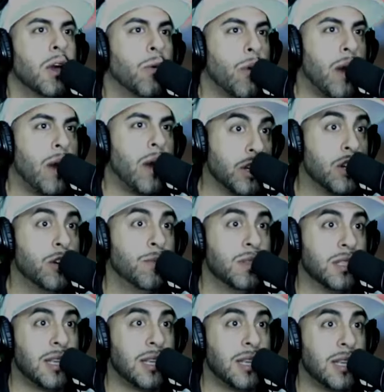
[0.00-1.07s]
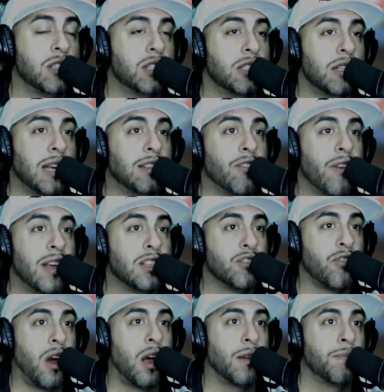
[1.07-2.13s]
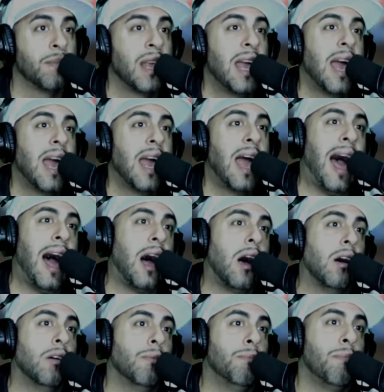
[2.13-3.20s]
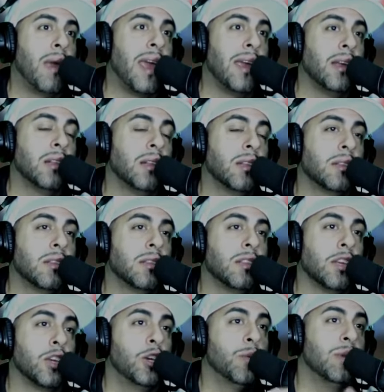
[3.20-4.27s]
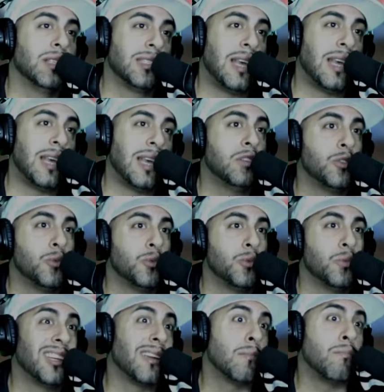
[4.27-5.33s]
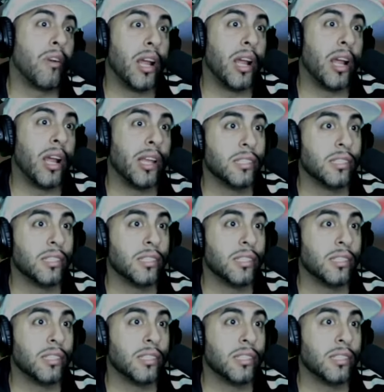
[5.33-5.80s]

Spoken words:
We have the Cuban sandwiches at the restaurant. I'll make the Cuban sandwich with chicken breast.